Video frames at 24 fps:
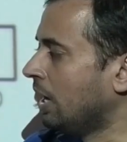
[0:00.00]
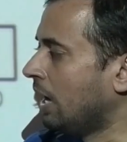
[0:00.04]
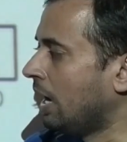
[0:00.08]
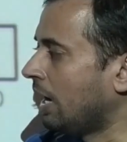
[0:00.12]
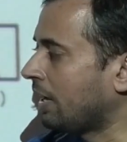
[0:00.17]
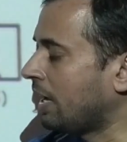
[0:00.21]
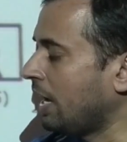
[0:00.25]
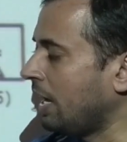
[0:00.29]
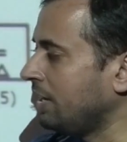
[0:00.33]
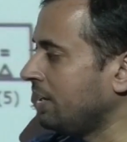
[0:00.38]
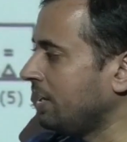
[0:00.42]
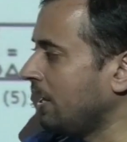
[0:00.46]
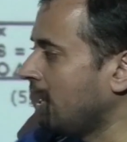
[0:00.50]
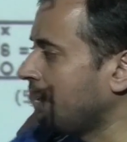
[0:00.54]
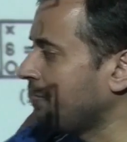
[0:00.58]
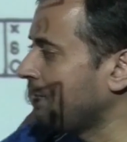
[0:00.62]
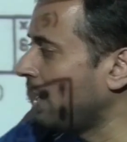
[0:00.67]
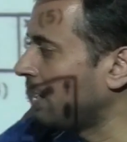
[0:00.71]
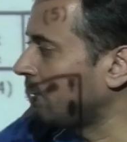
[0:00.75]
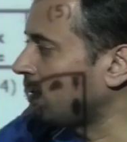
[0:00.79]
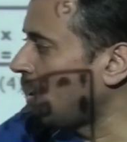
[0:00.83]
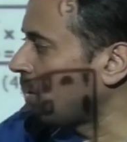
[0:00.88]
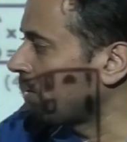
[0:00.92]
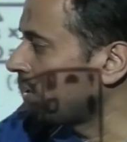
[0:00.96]
Again here
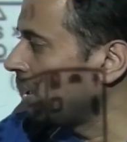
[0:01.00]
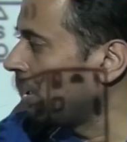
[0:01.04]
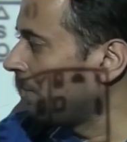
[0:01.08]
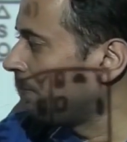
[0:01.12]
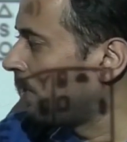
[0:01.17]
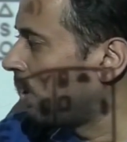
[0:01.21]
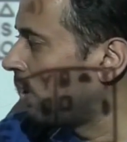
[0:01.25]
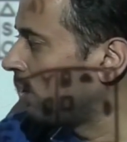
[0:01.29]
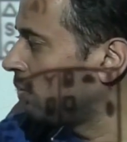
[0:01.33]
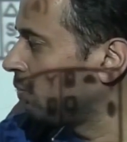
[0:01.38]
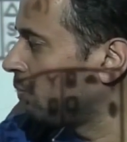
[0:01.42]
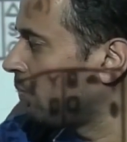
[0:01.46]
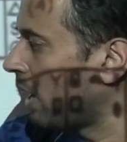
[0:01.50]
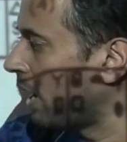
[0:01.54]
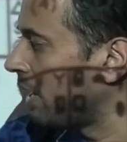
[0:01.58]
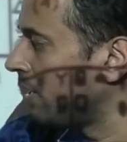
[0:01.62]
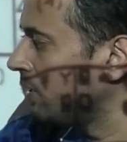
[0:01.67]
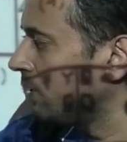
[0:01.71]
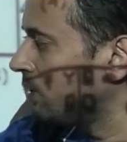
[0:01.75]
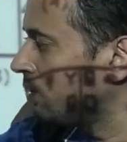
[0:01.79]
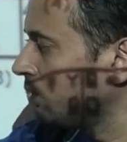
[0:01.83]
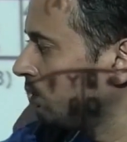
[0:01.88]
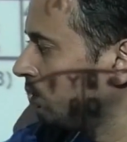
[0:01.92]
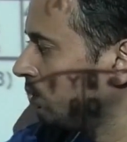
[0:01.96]
we are talking about
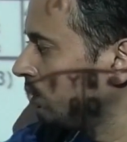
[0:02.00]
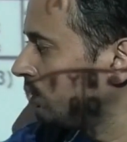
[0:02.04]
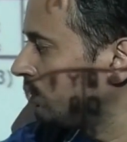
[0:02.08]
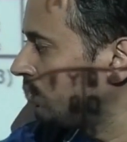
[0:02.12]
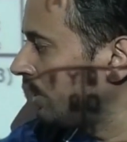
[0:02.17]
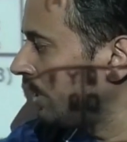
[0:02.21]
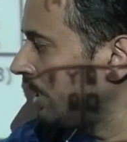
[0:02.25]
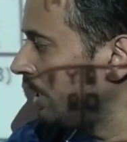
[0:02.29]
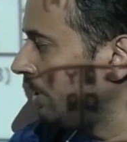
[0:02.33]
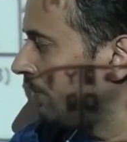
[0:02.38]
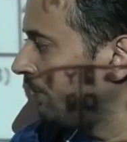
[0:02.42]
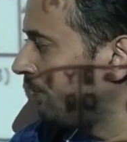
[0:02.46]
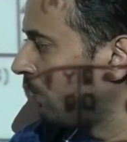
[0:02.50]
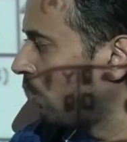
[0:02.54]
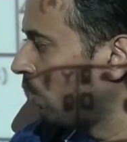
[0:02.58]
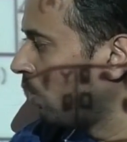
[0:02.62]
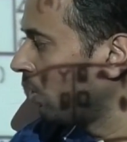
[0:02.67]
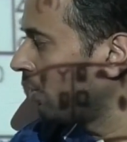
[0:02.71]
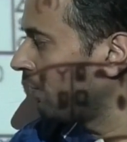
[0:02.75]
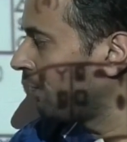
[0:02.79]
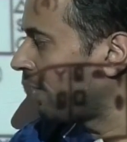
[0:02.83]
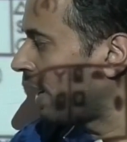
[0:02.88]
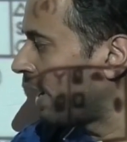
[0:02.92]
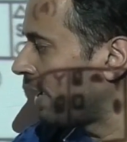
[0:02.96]
1, 2, 3,
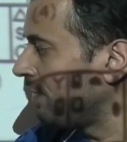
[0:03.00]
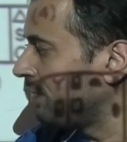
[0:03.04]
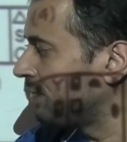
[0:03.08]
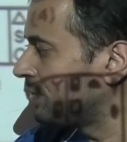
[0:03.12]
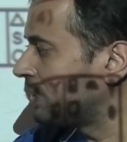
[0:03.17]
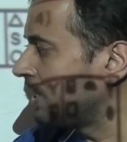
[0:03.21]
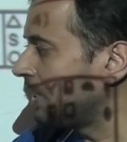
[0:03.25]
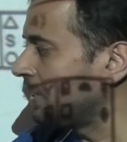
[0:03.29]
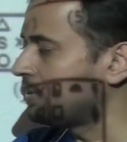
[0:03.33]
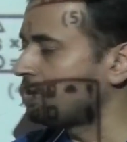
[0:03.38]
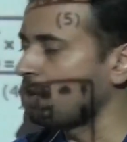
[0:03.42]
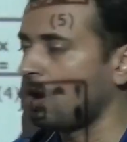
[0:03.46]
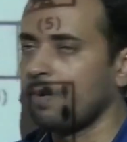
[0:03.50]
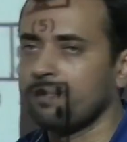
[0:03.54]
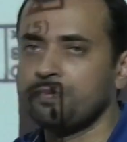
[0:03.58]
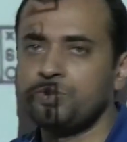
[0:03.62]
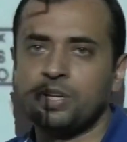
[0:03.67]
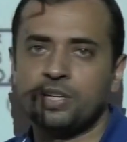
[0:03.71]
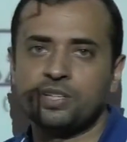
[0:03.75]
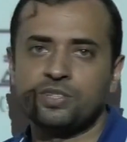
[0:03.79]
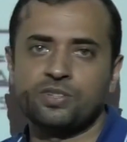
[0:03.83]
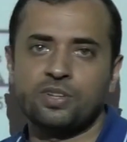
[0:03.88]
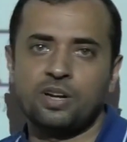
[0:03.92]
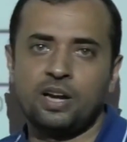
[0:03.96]
4, 5, 6
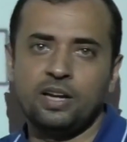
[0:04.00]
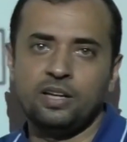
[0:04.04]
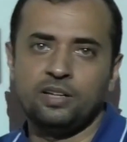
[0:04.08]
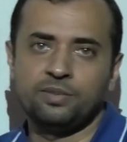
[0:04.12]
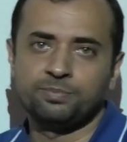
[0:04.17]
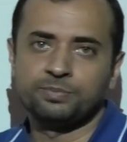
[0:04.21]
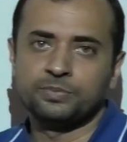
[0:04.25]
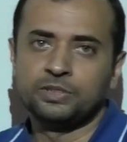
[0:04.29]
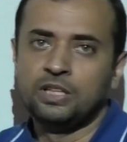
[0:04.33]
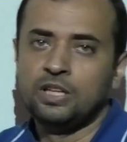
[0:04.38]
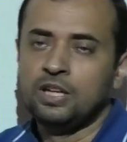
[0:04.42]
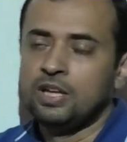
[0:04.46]
objects, right?